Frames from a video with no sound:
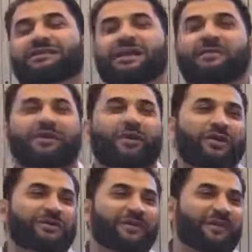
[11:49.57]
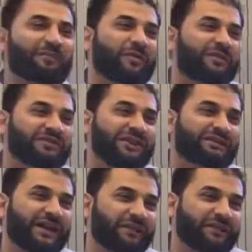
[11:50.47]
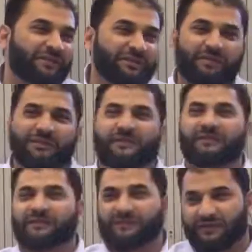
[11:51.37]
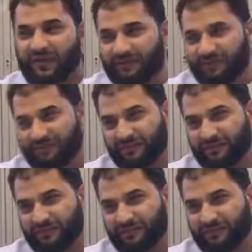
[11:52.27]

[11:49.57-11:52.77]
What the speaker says: some according to some reports, 10,000, or maybe some states,